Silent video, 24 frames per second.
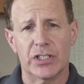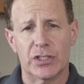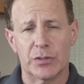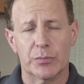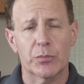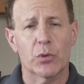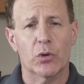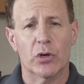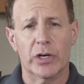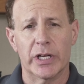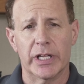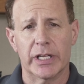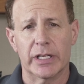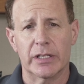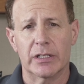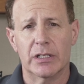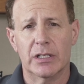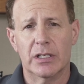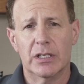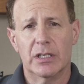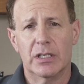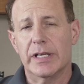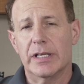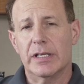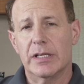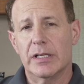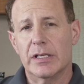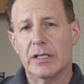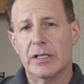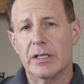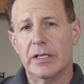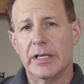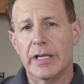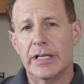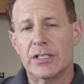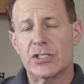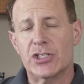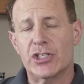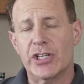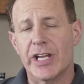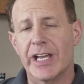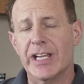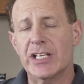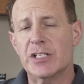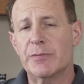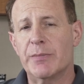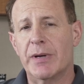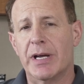each morning It's
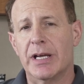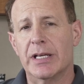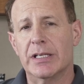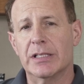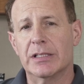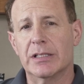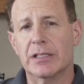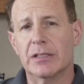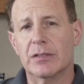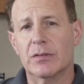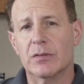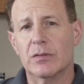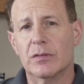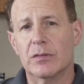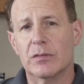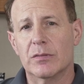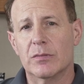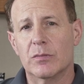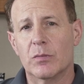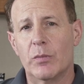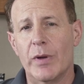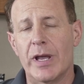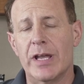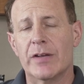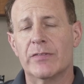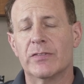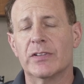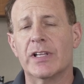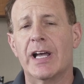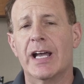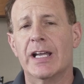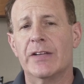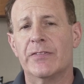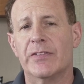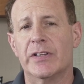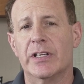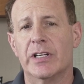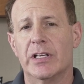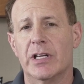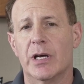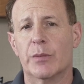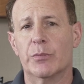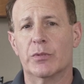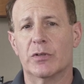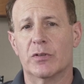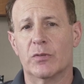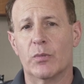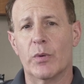changed my way of life in a
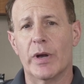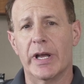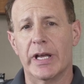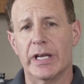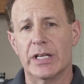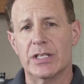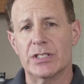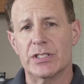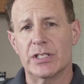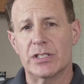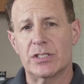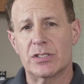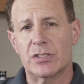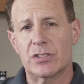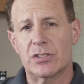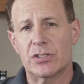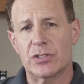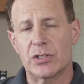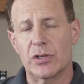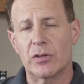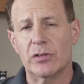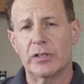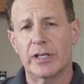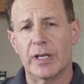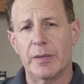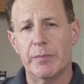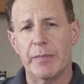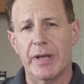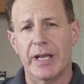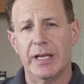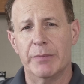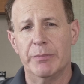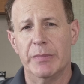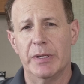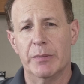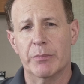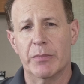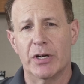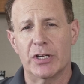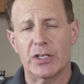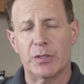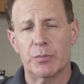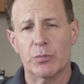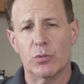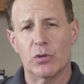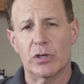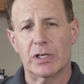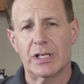number of ways. It's certainly made me
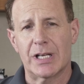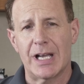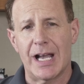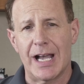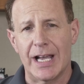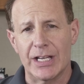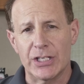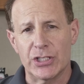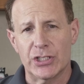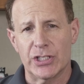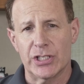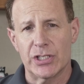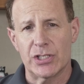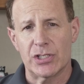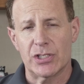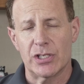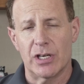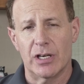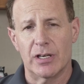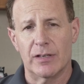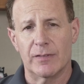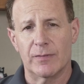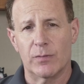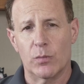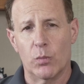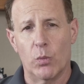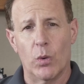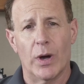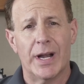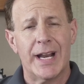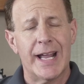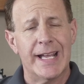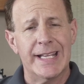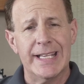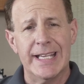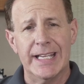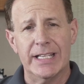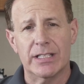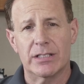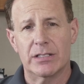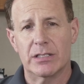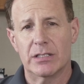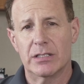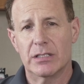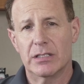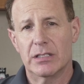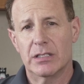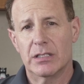much more conscious of what I eat,
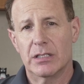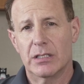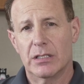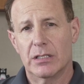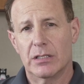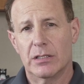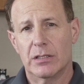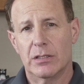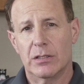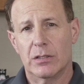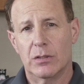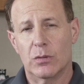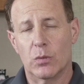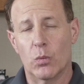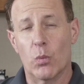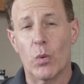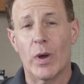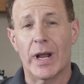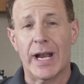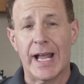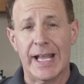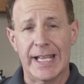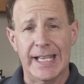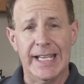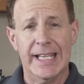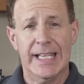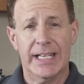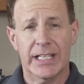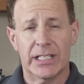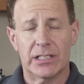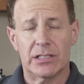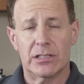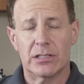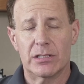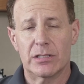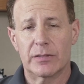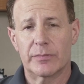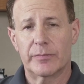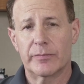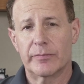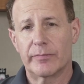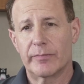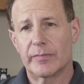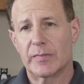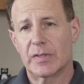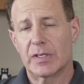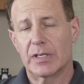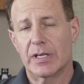when I eat it,
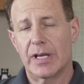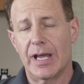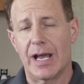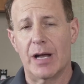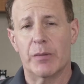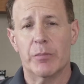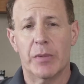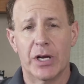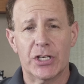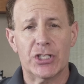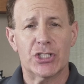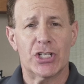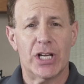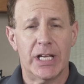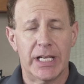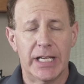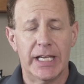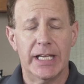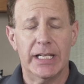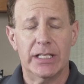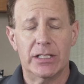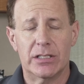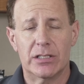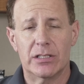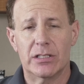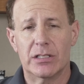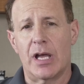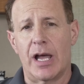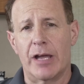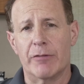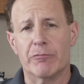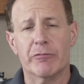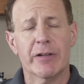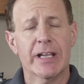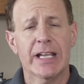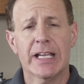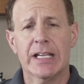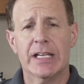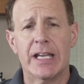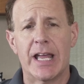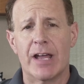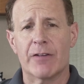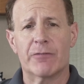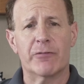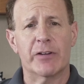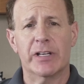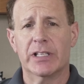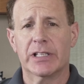how much I eat. I read
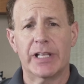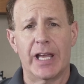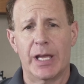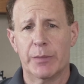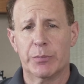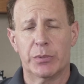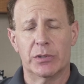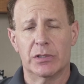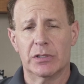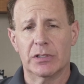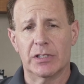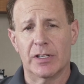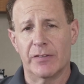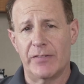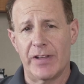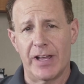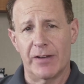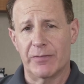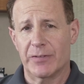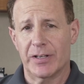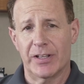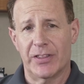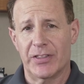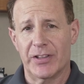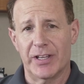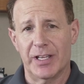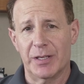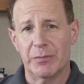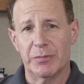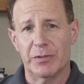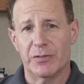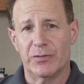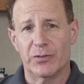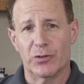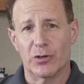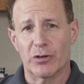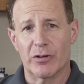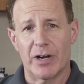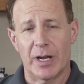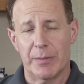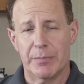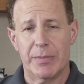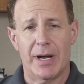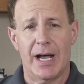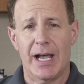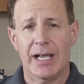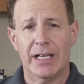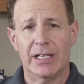every label of everything before I
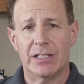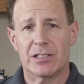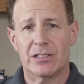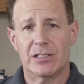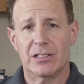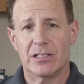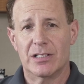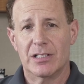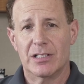buy it,